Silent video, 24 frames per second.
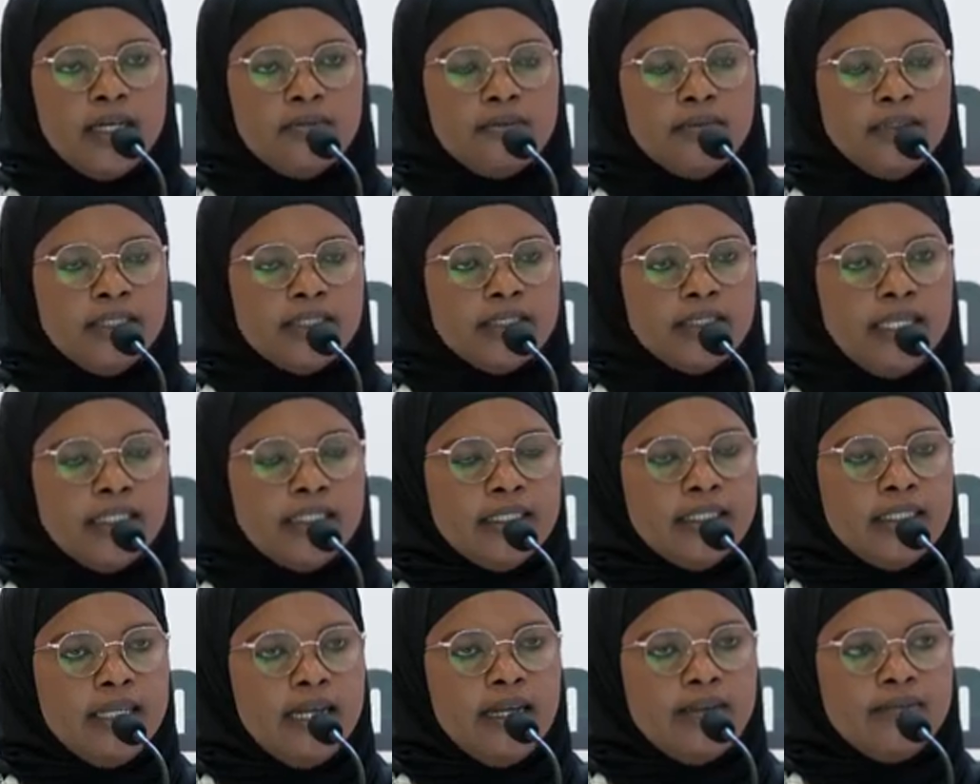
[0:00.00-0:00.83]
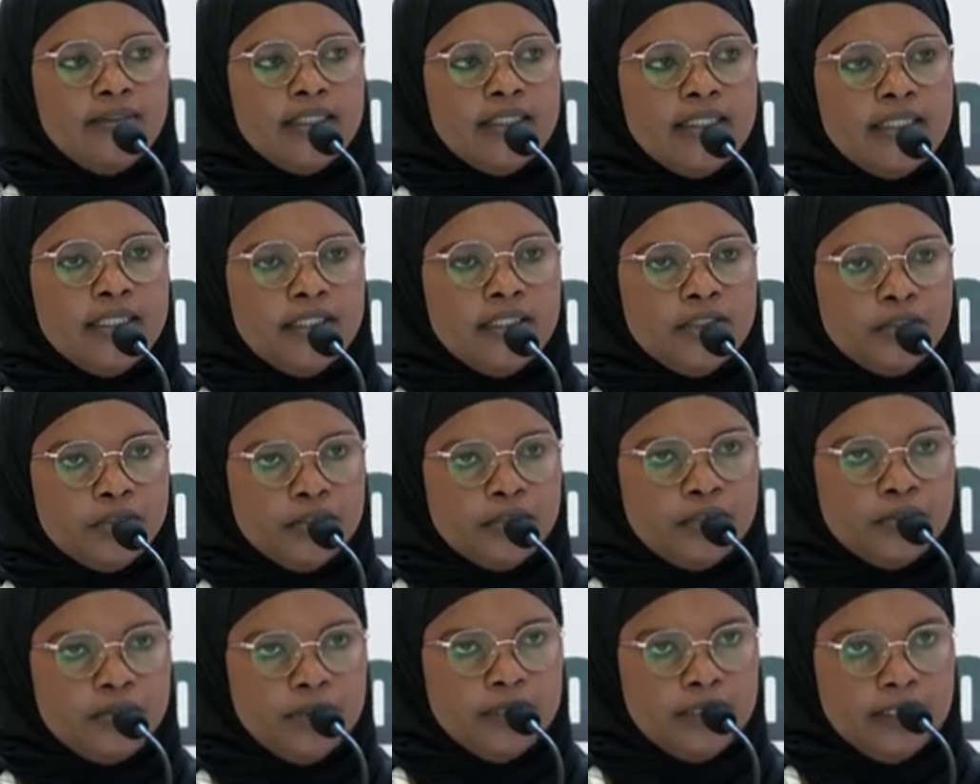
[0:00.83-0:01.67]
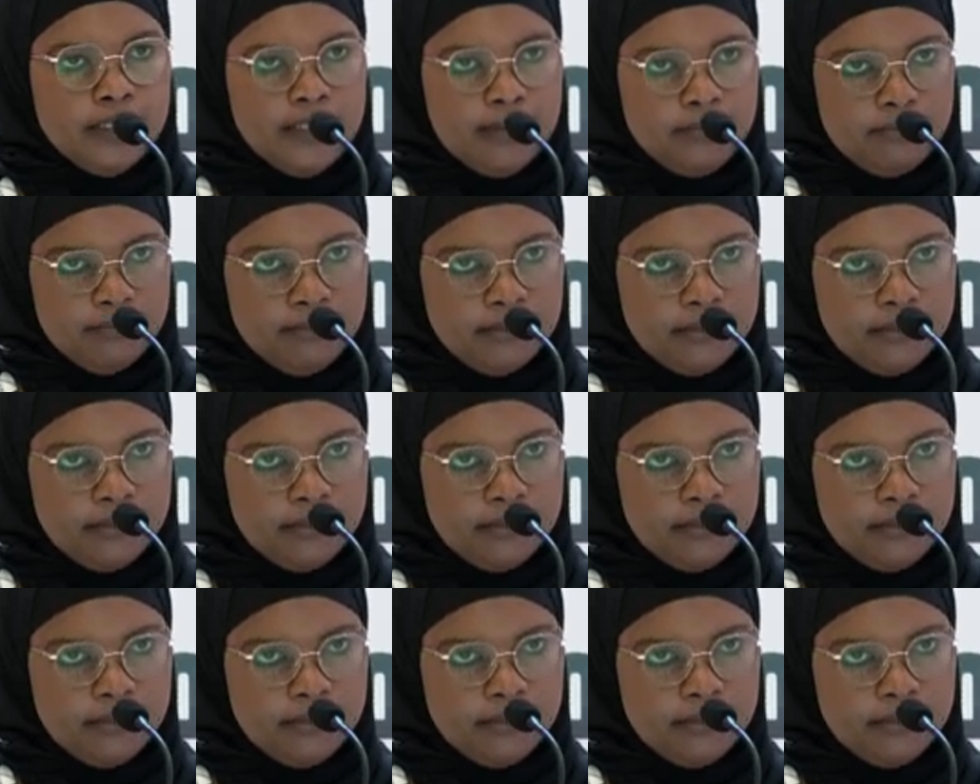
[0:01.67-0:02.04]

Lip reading: we started having issues with him.